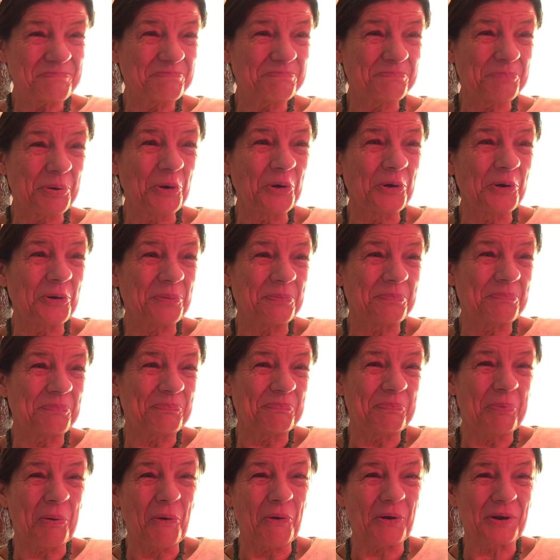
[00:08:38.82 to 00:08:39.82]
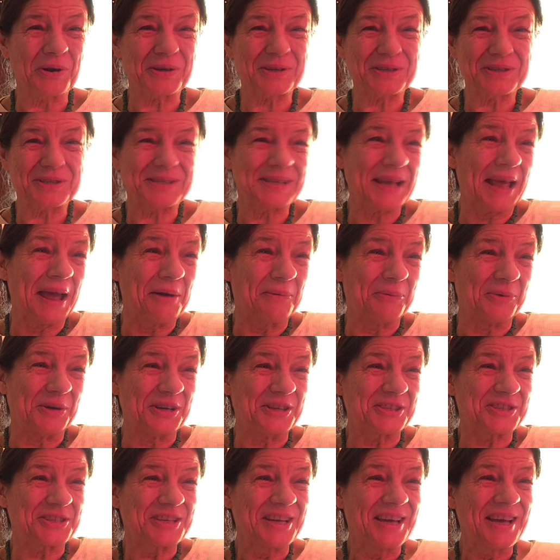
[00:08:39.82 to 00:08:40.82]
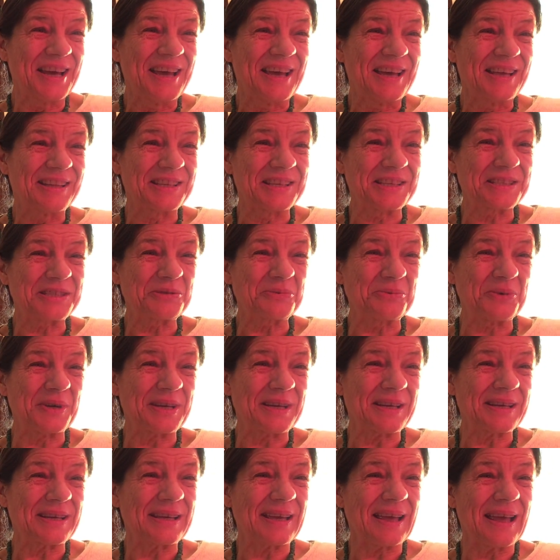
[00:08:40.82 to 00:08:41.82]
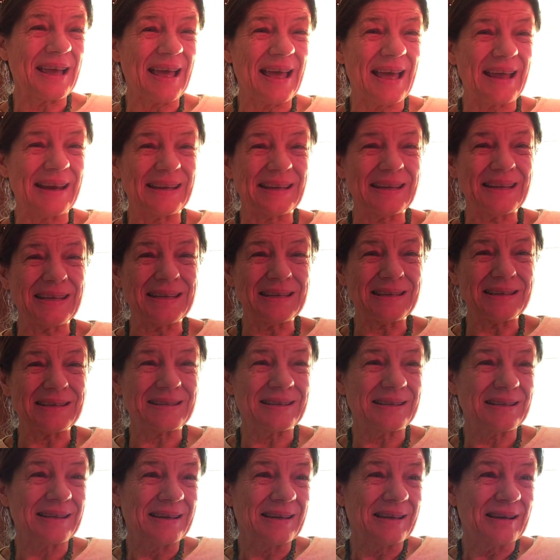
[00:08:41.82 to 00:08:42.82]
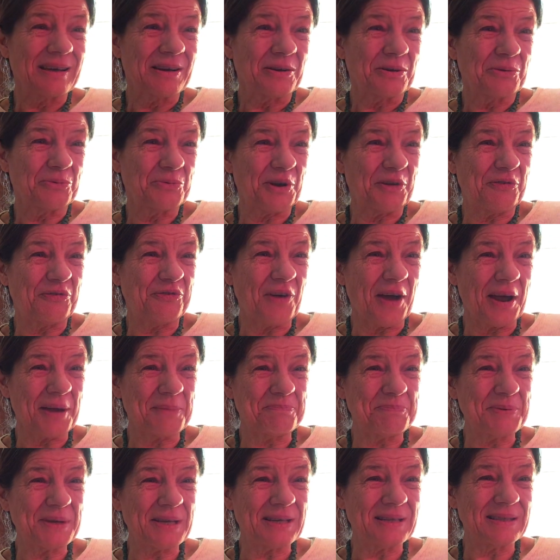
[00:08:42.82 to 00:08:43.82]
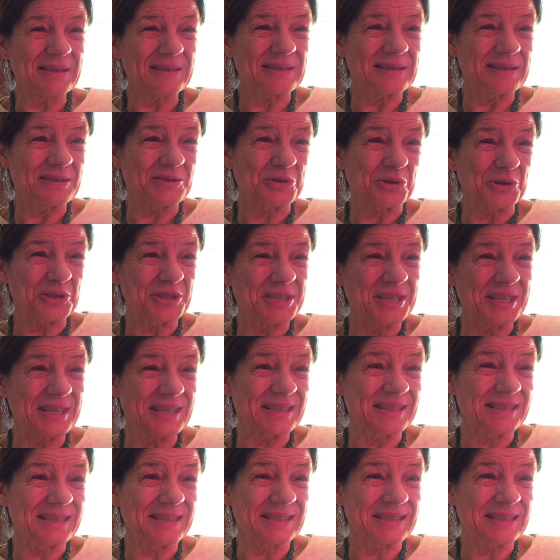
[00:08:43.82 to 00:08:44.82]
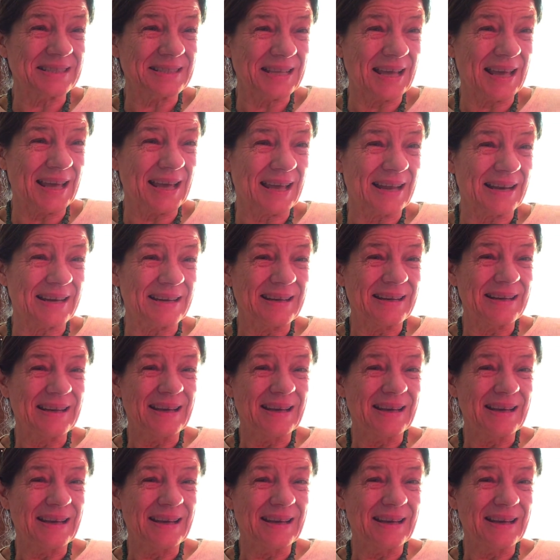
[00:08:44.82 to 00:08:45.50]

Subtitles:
pulled pork sandwich this week and eat refried beans and tortillas instead?